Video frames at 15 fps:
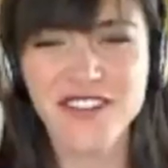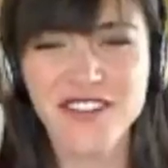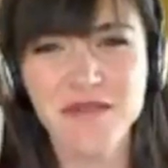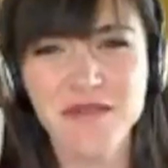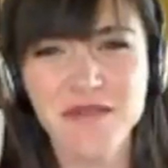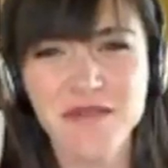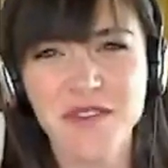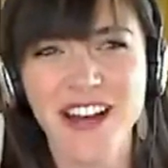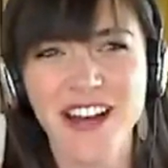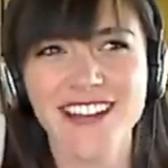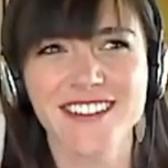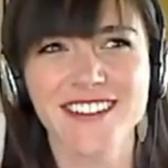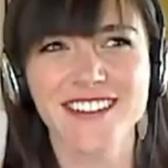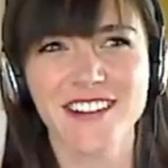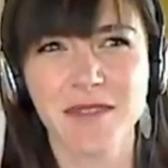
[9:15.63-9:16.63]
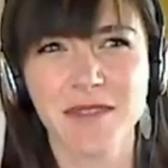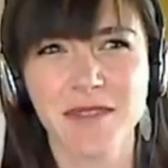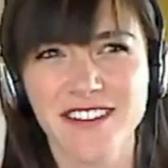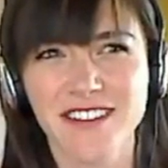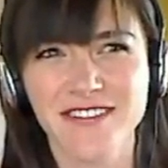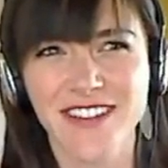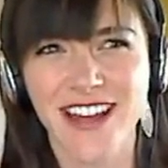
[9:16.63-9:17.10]
them's more accurate on
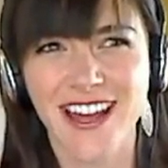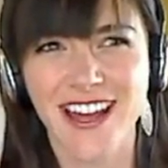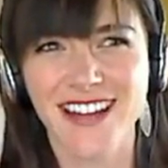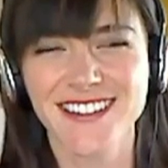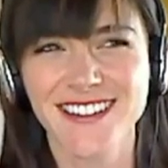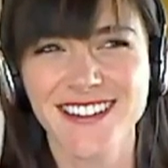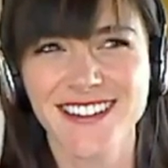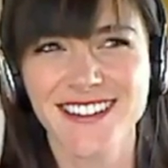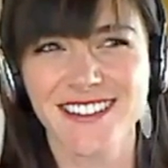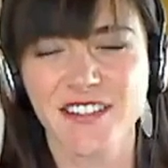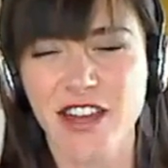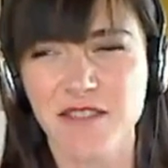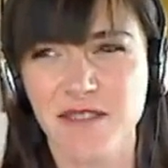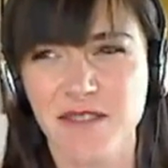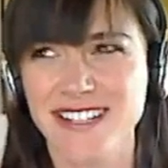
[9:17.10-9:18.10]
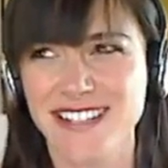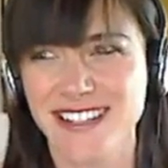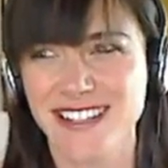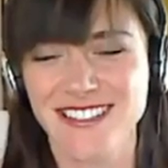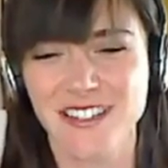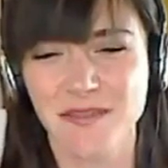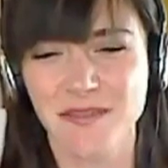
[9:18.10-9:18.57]
body fat because yeah. I've had mine
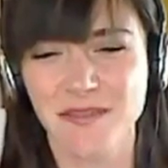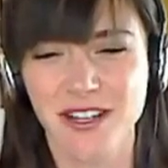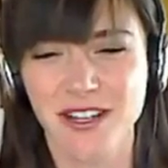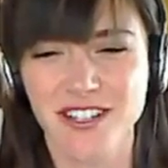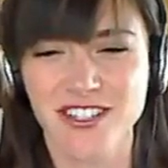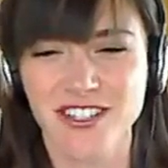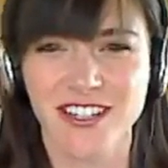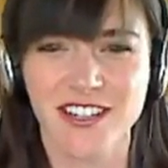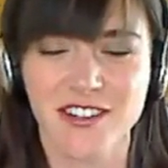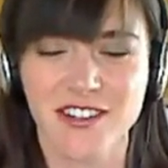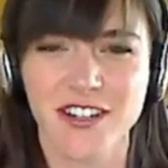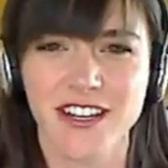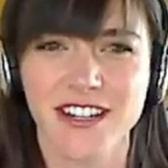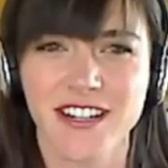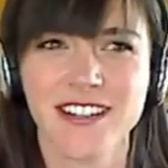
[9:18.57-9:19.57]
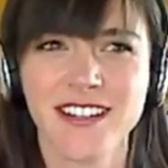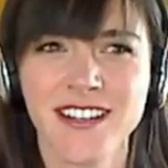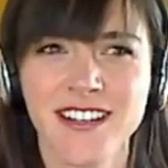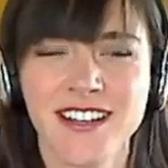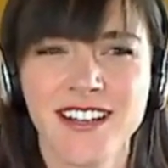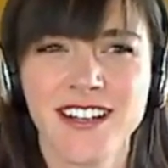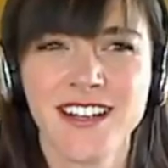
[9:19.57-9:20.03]
tested a bunch, and the other one
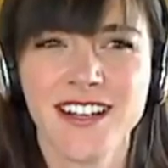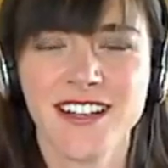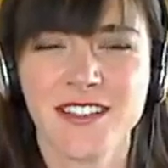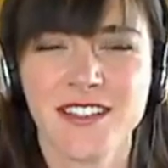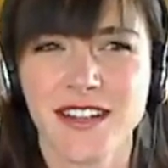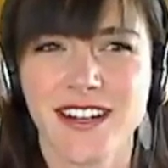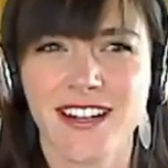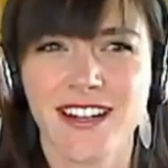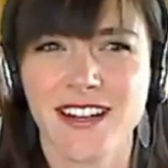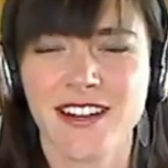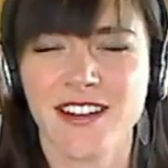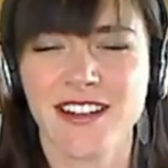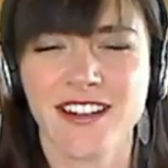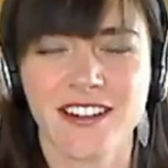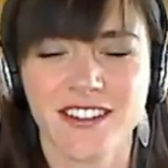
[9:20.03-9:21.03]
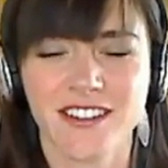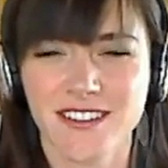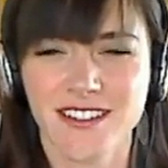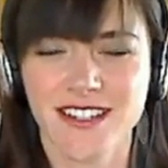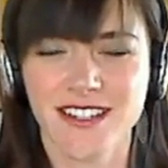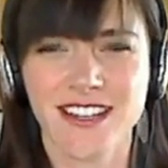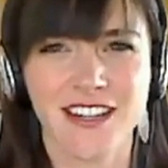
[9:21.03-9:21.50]
is like it,
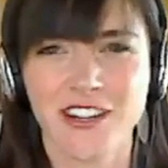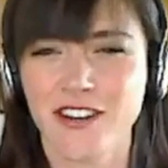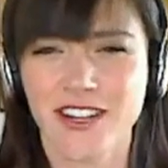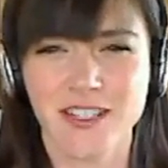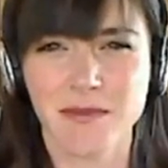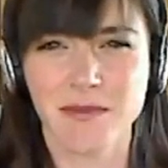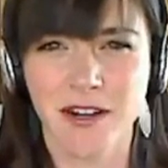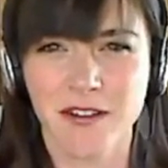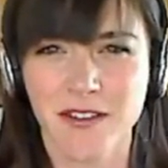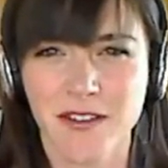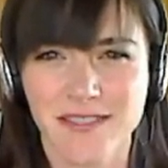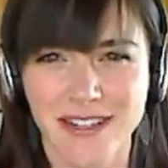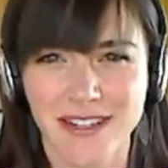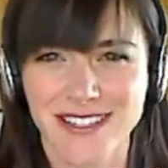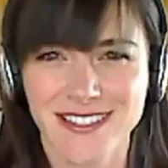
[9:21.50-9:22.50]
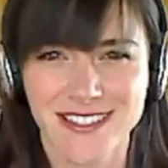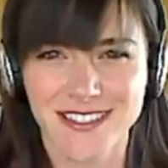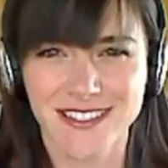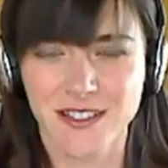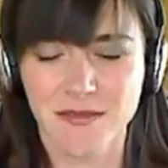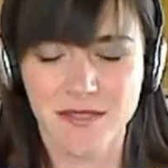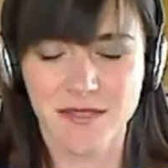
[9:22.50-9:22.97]
it integrates better with my
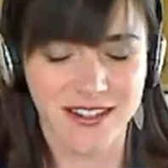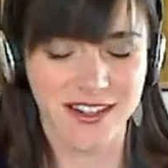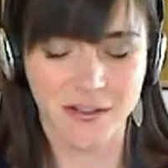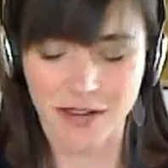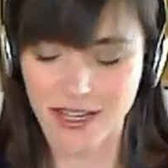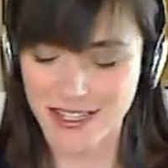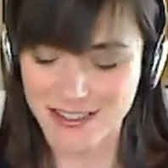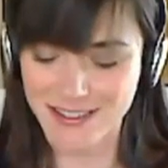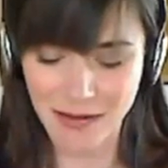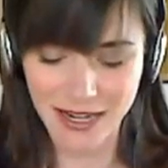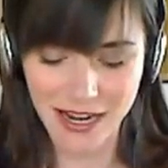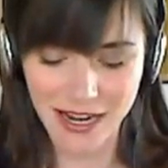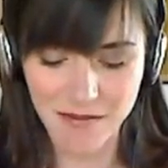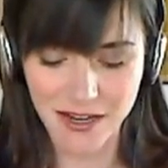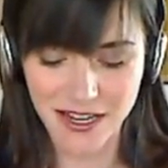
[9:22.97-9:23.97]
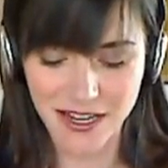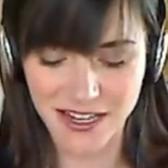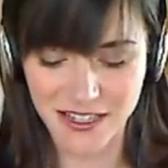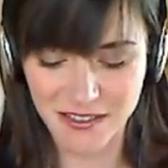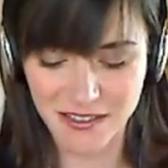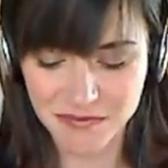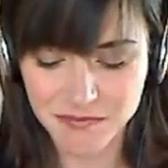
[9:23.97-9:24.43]
system. Yeah. So anyway, but I'm
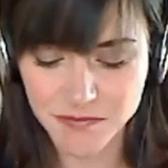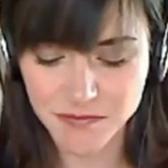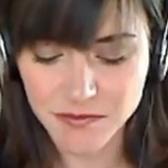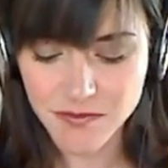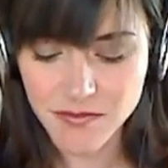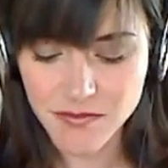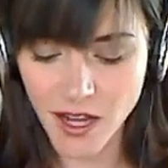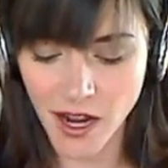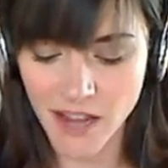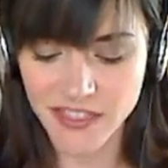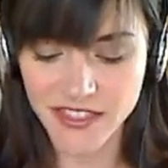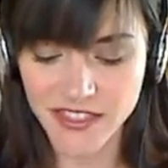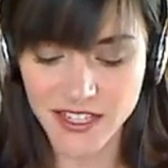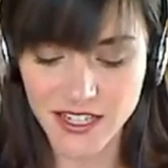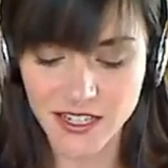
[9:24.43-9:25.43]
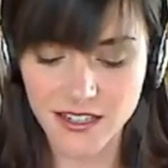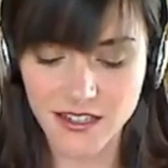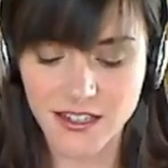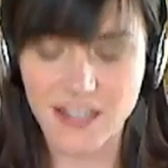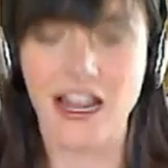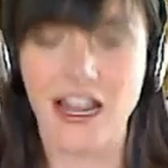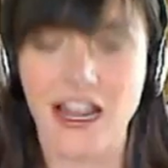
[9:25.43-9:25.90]
uh, I think
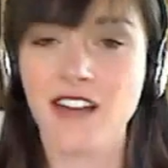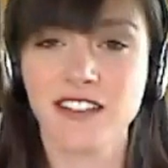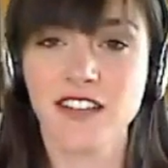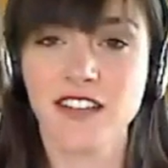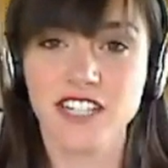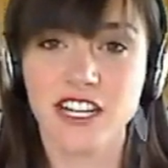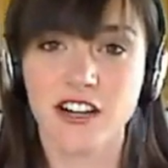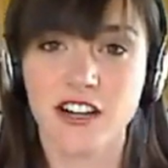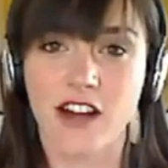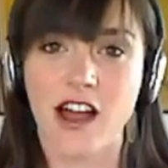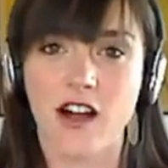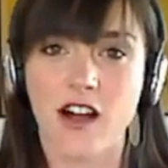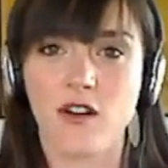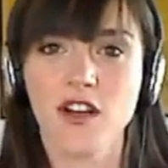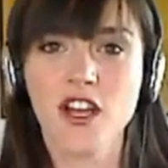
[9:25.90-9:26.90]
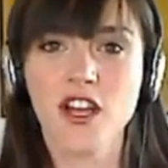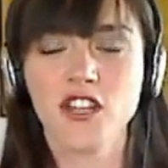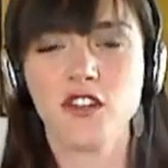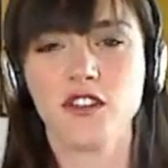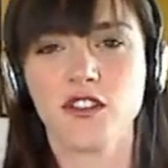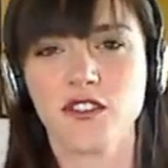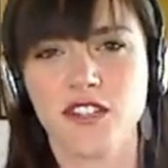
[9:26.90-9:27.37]
yeah, I'd love to hear how
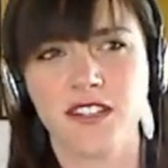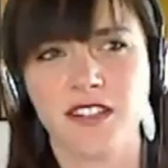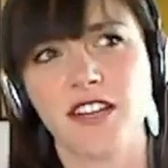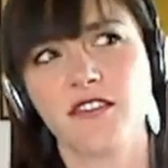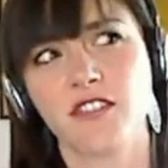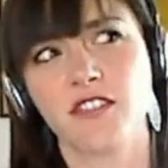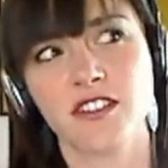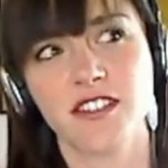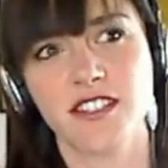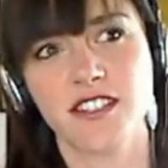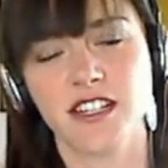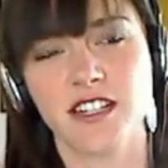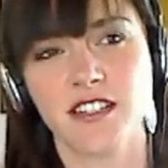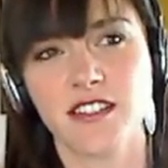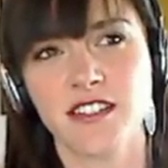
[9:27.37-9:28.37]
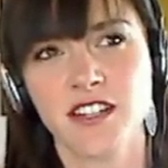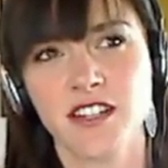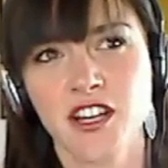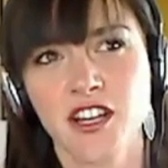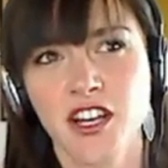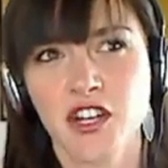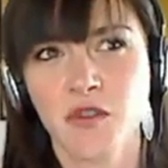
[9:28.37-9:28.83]
you use it. Like for instance,
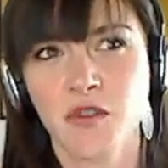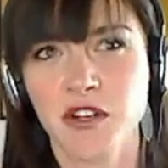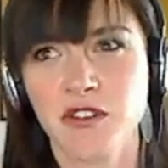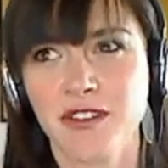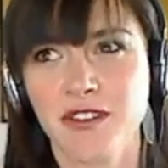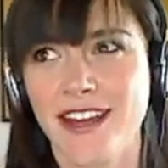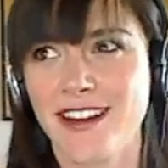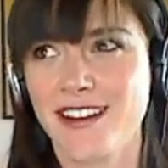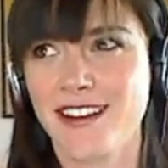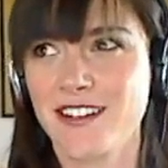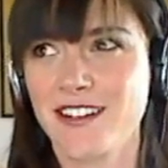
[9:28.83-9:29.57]
will you like